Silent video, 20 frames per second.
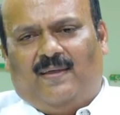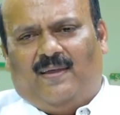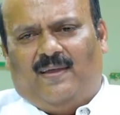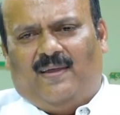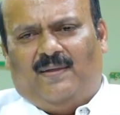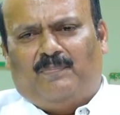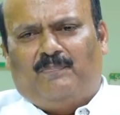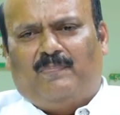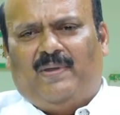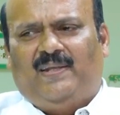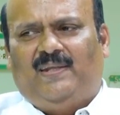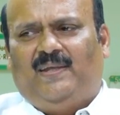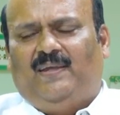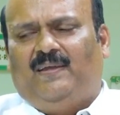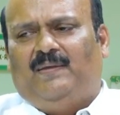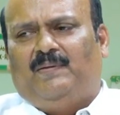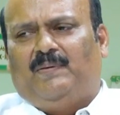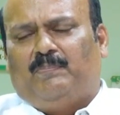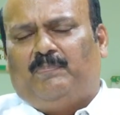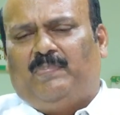And
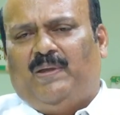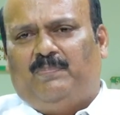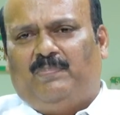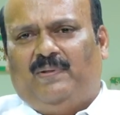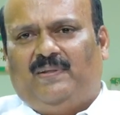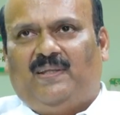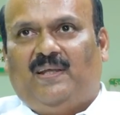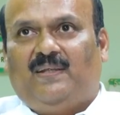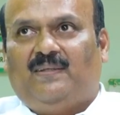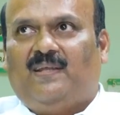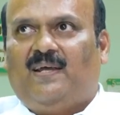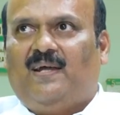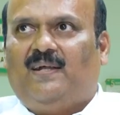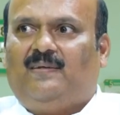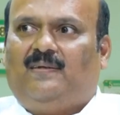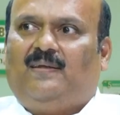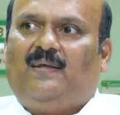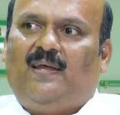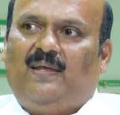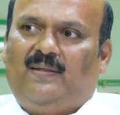many people think
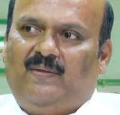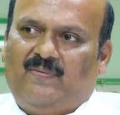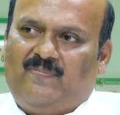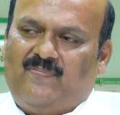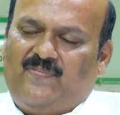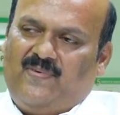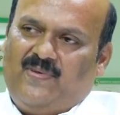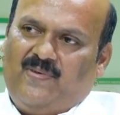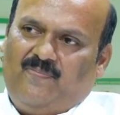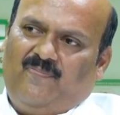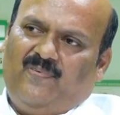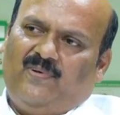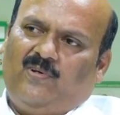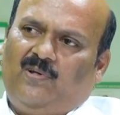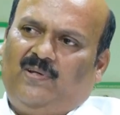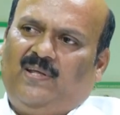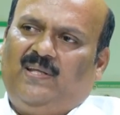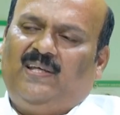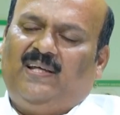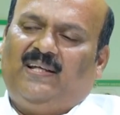that if at
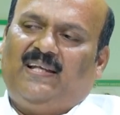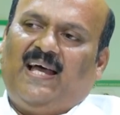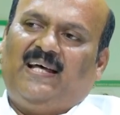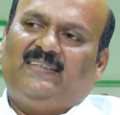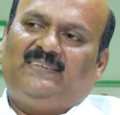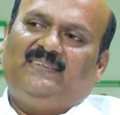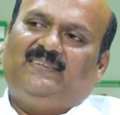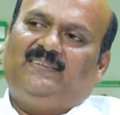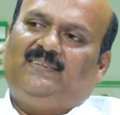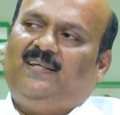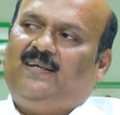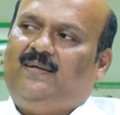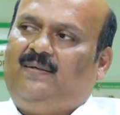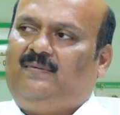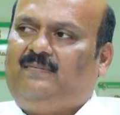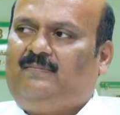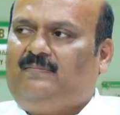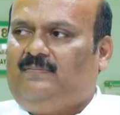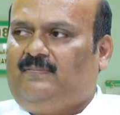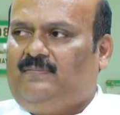all any glass is
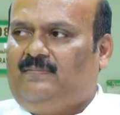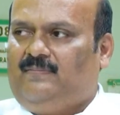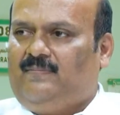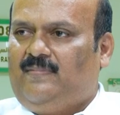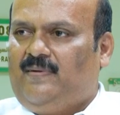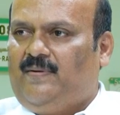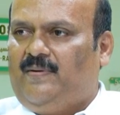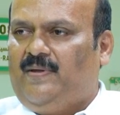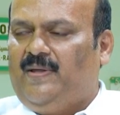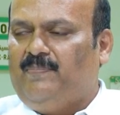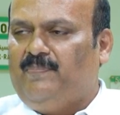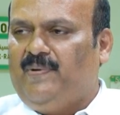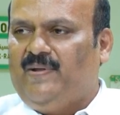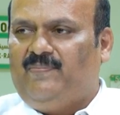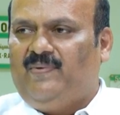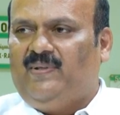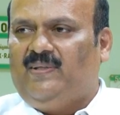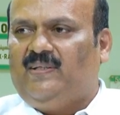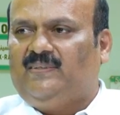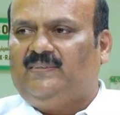there in
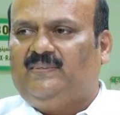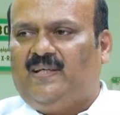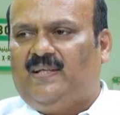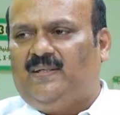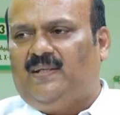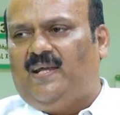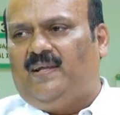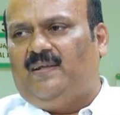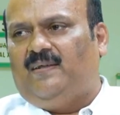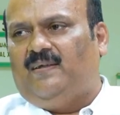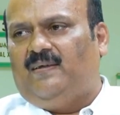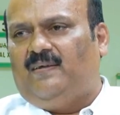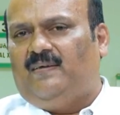between the sun and